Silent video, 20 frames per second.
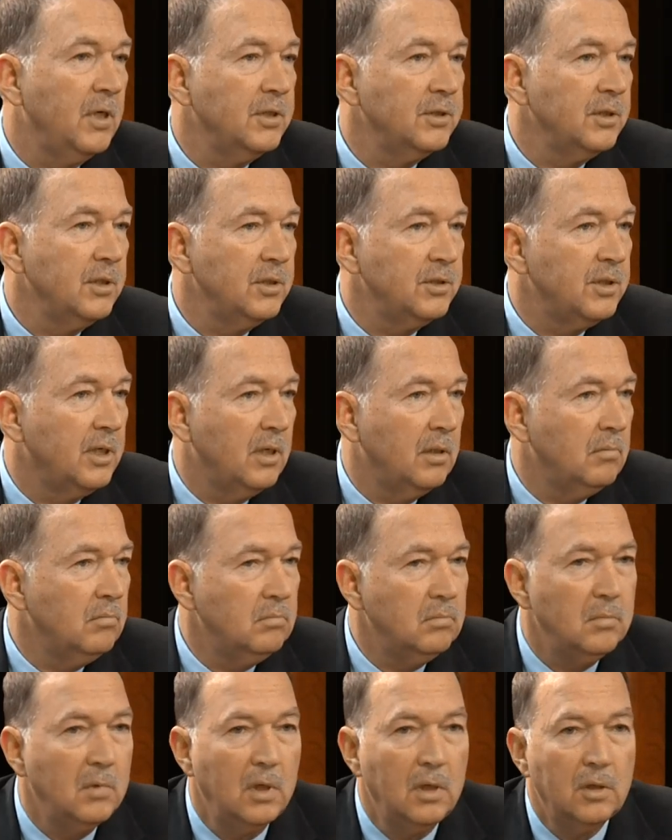business
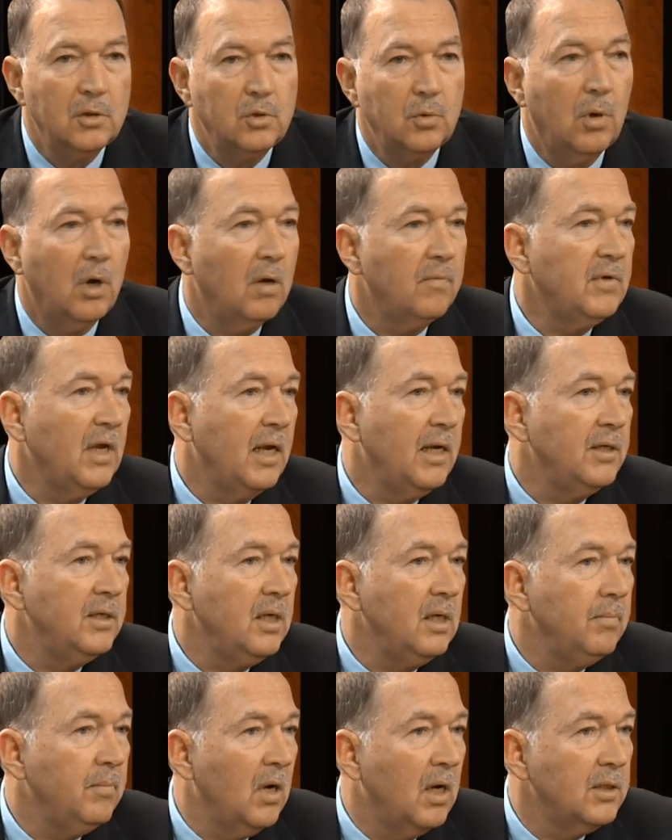in 12 to
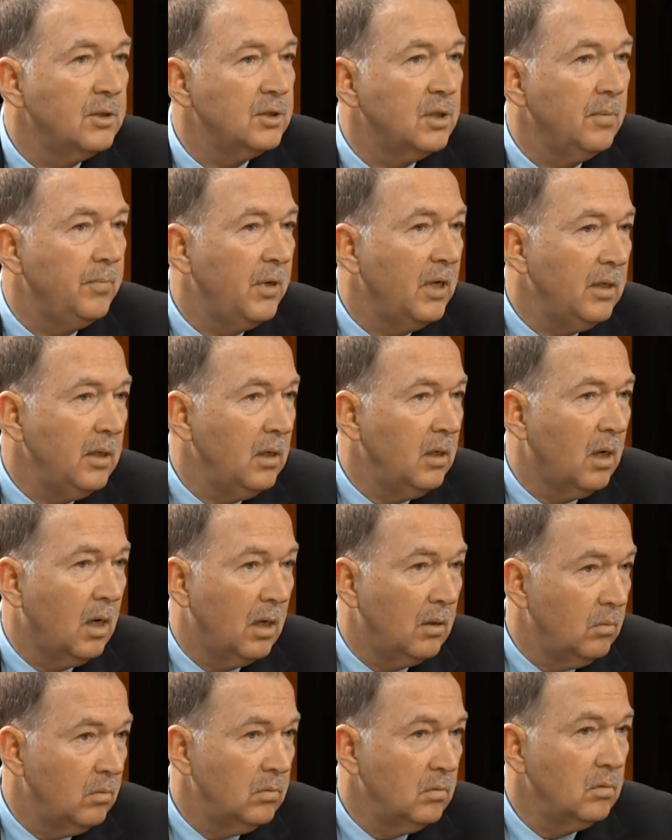18 months, depending
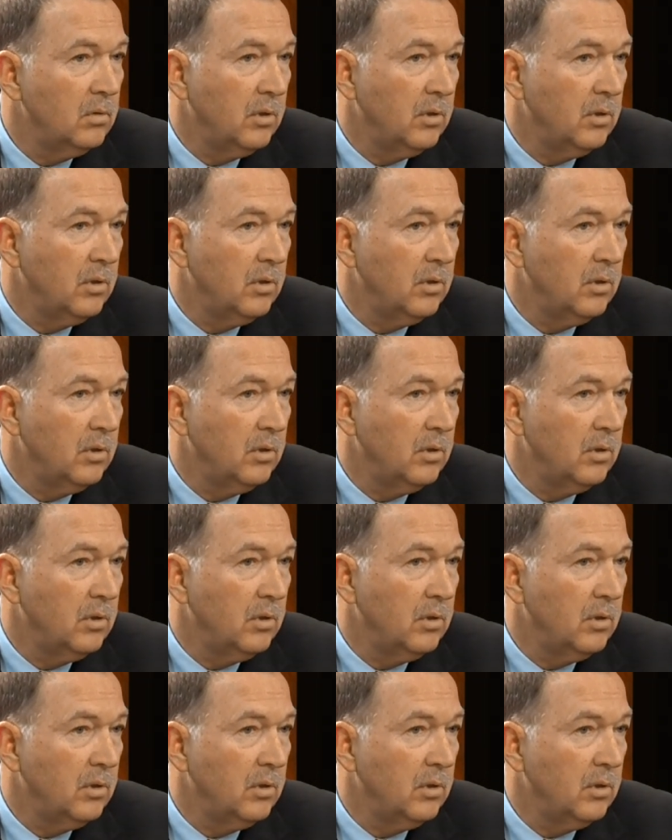on,